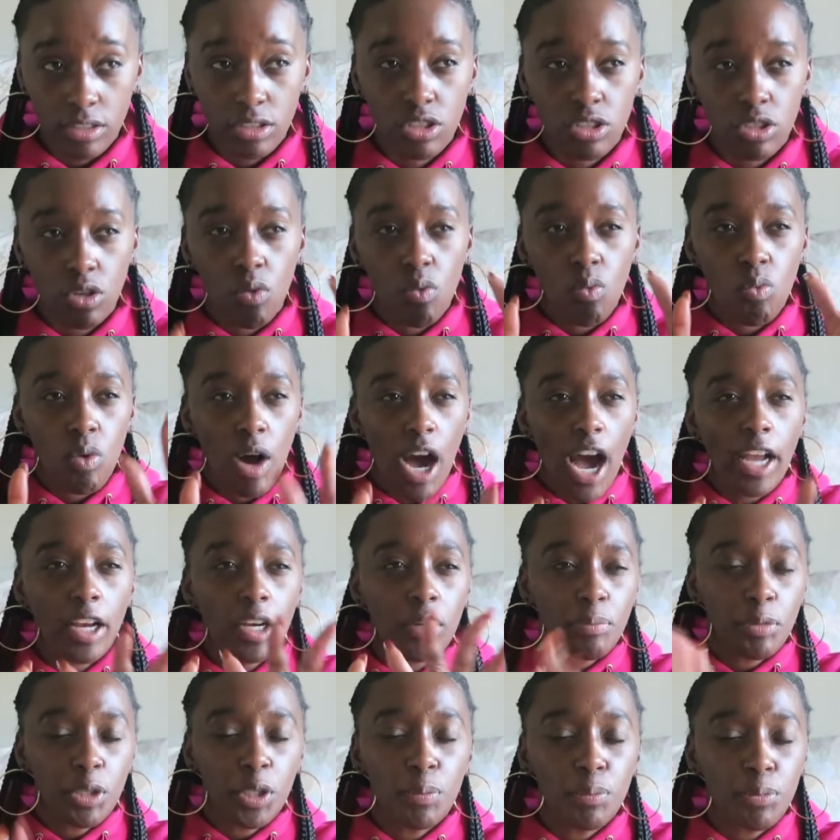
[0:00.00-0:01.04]
So why
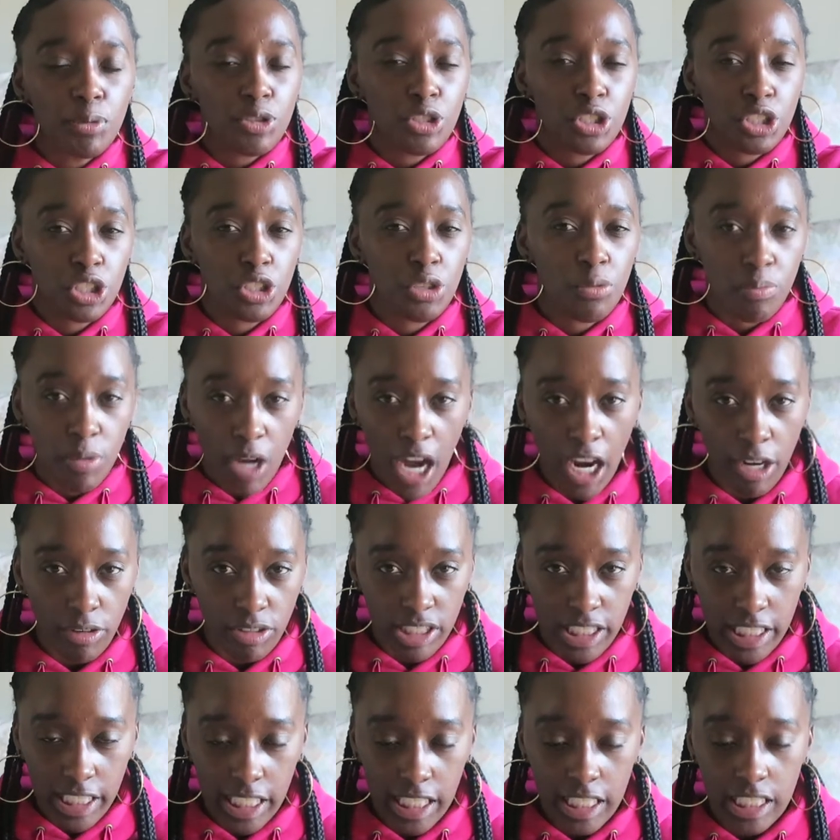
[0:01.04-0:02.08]
are people still
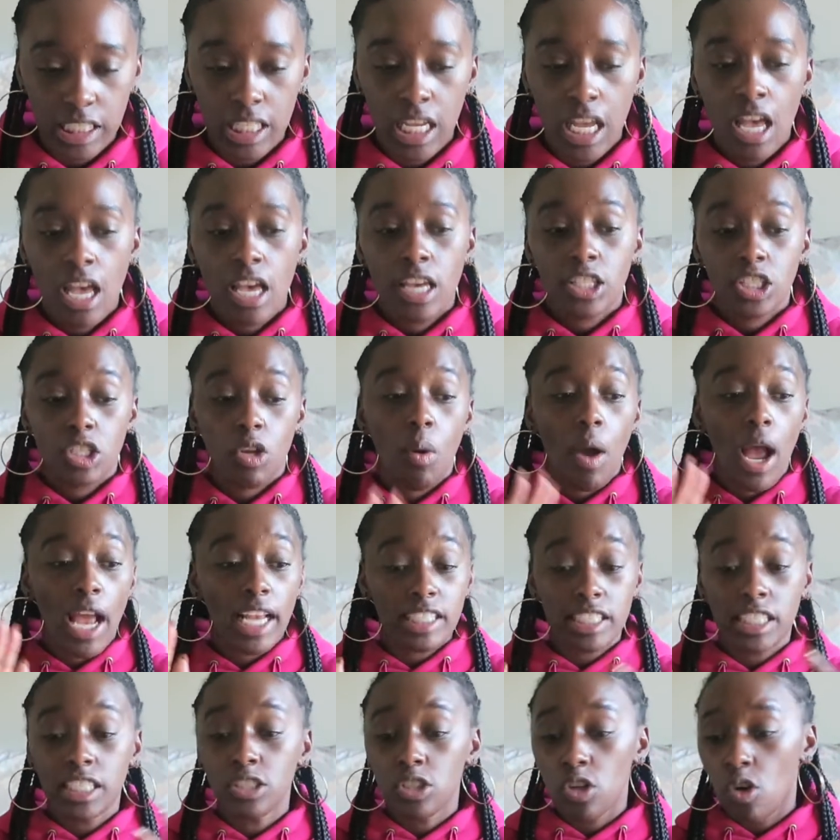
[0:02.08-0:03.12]
pirating it? So I
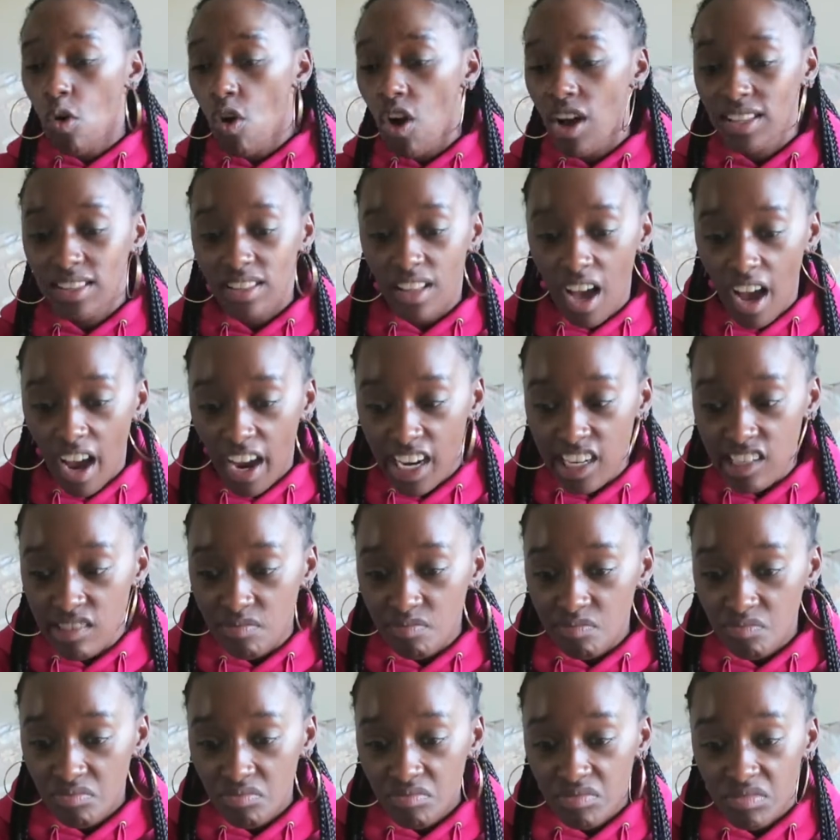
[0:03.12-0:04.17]
did go online,